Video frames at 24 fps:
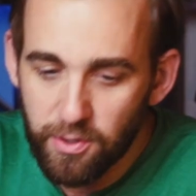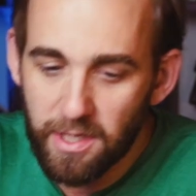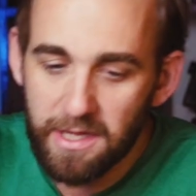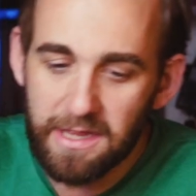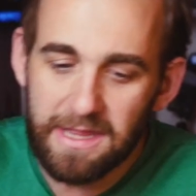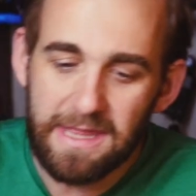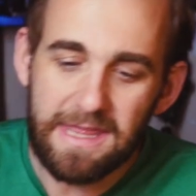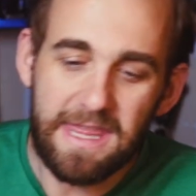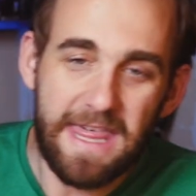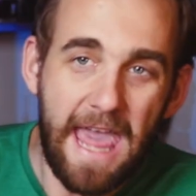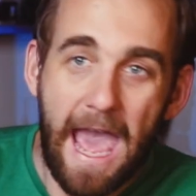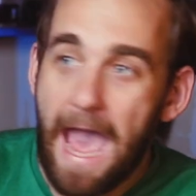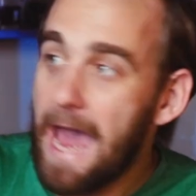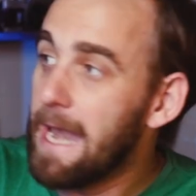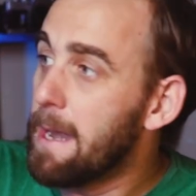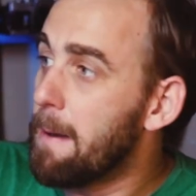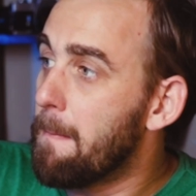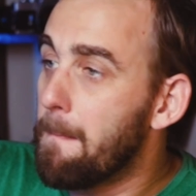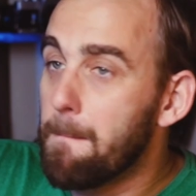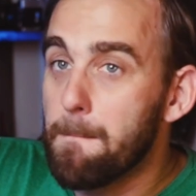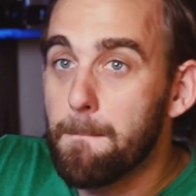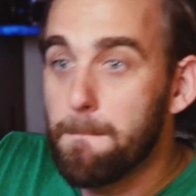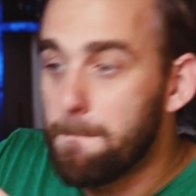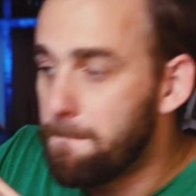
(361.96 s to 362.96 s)
that that
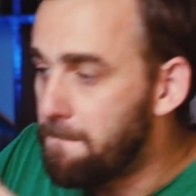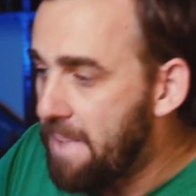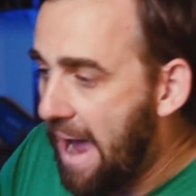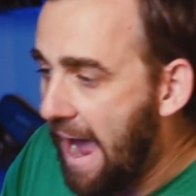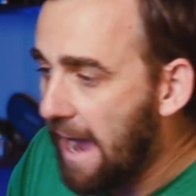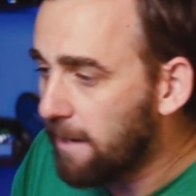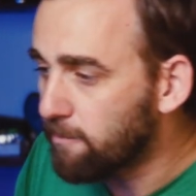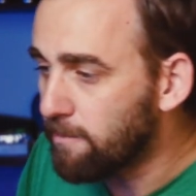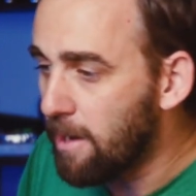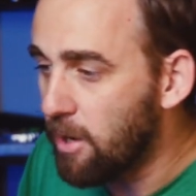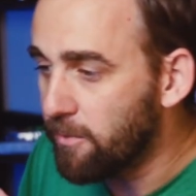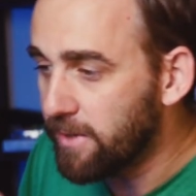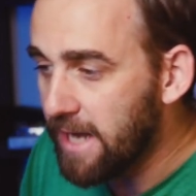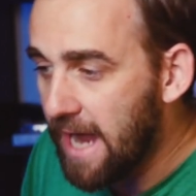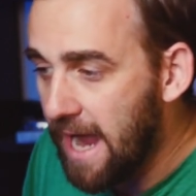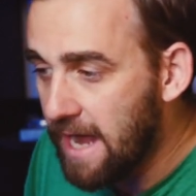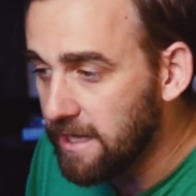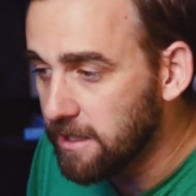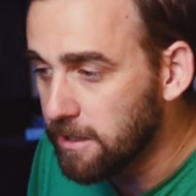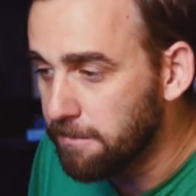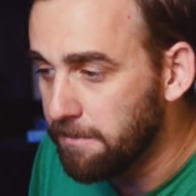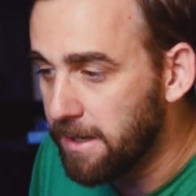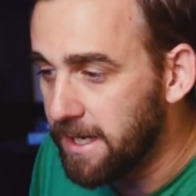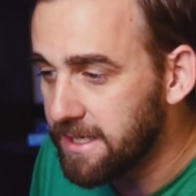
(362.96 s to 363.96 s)
background
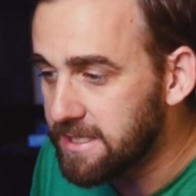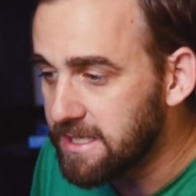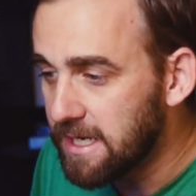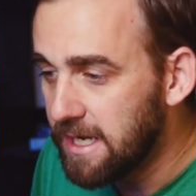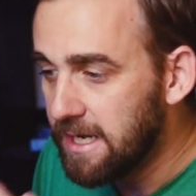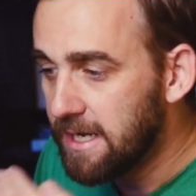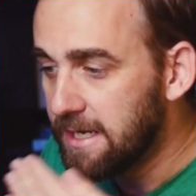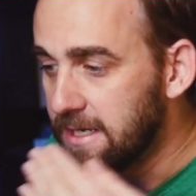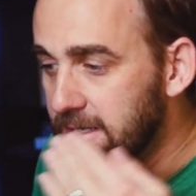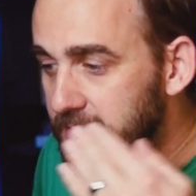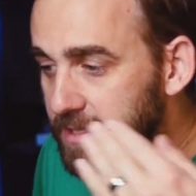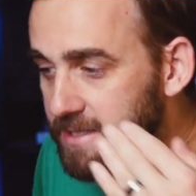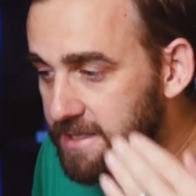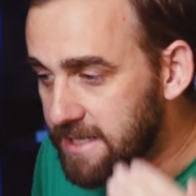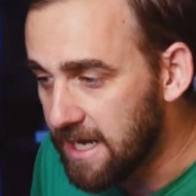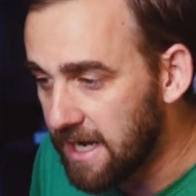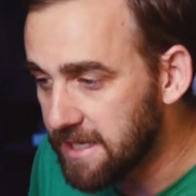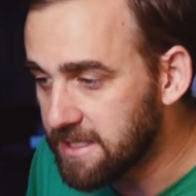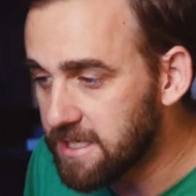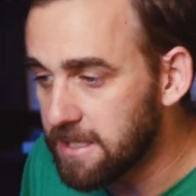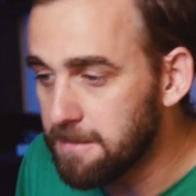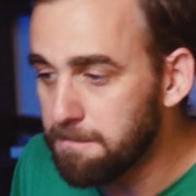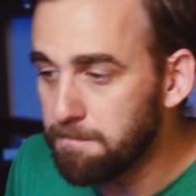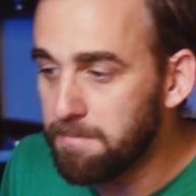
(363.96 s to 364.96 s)
element
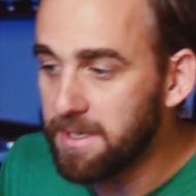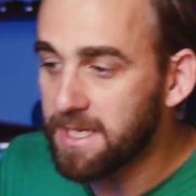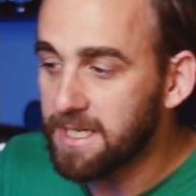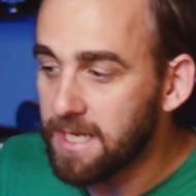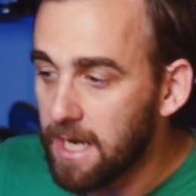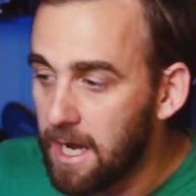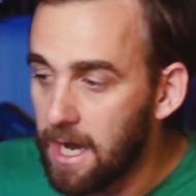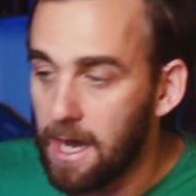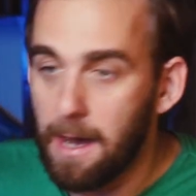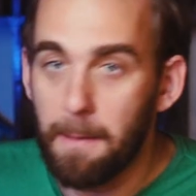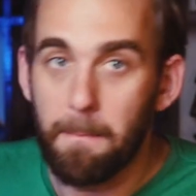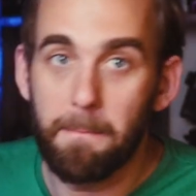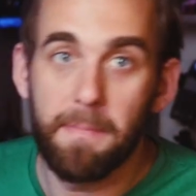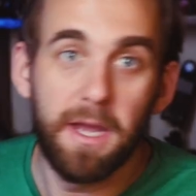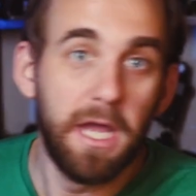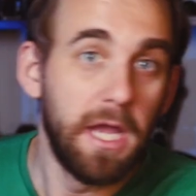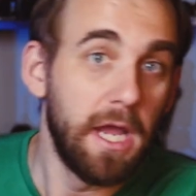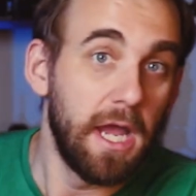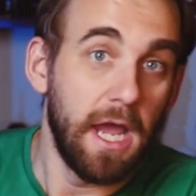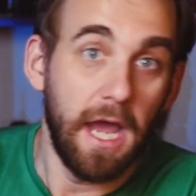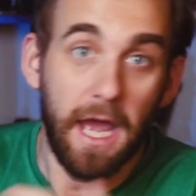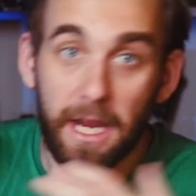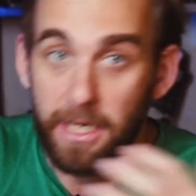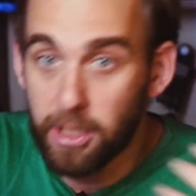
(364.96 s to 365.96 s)
doesn't become
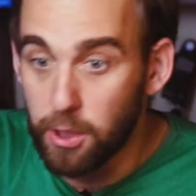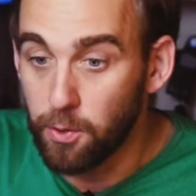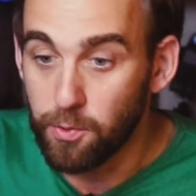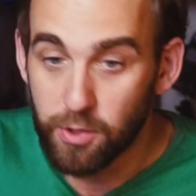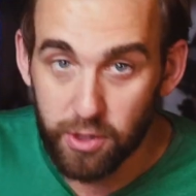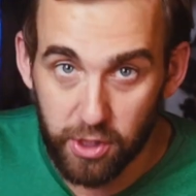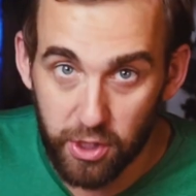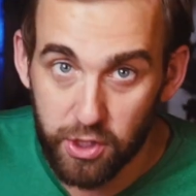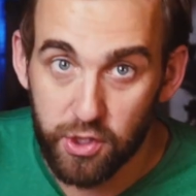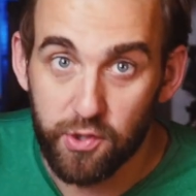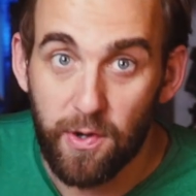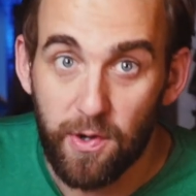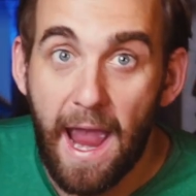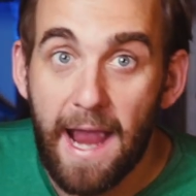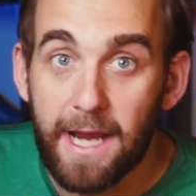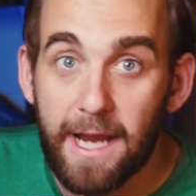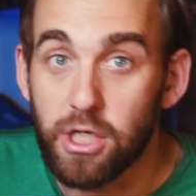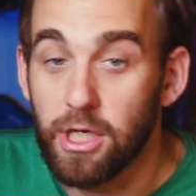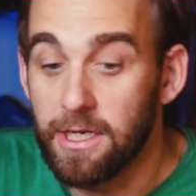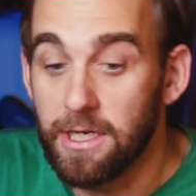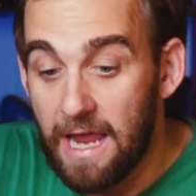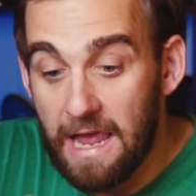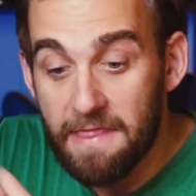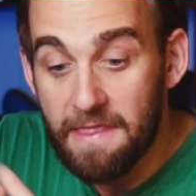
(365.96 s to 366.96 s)
a huge
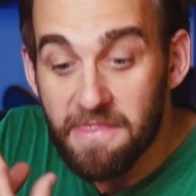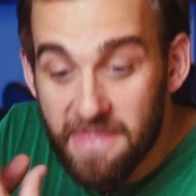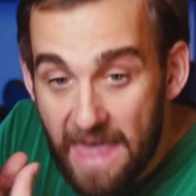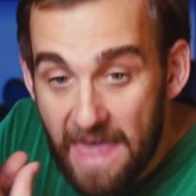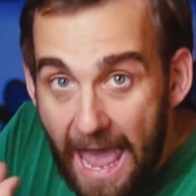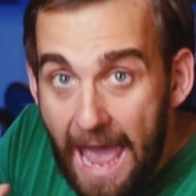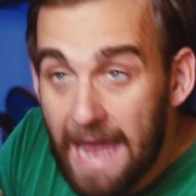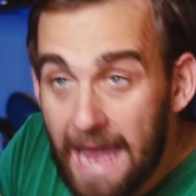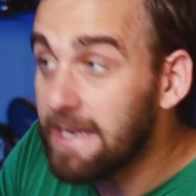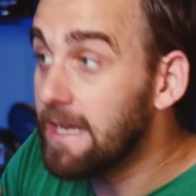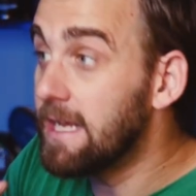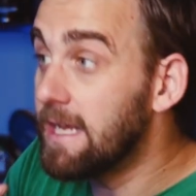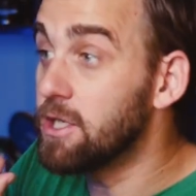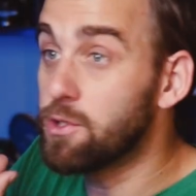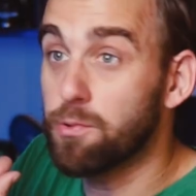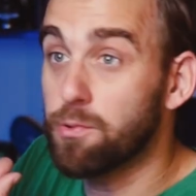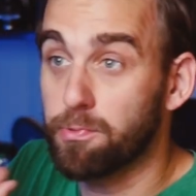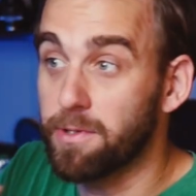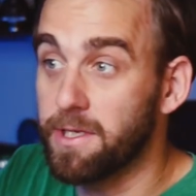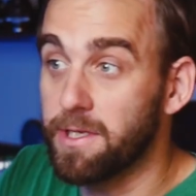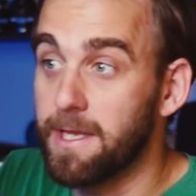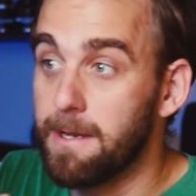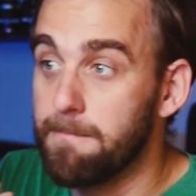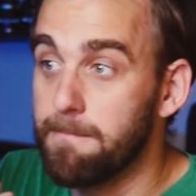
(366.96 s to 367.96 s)
distraction. And that is really